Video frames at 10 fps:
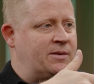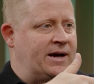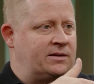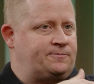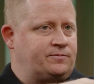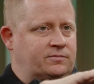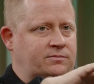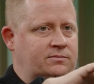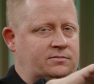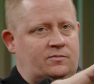about
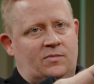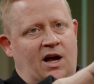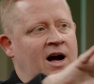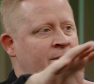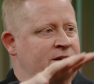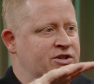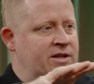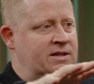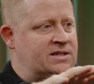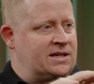automation
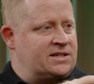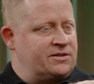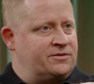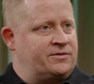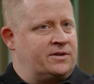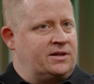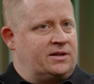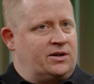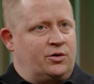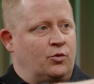in the sense of
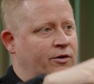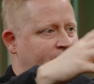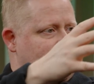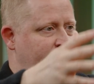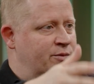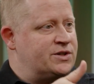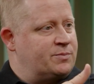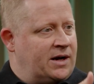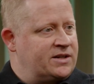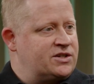workflow in
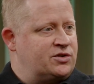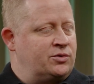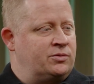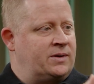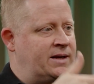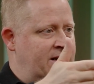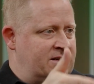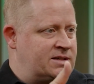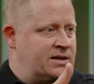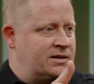response to an
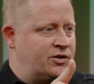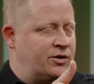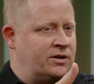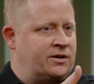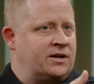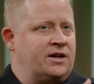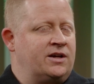incident or alert.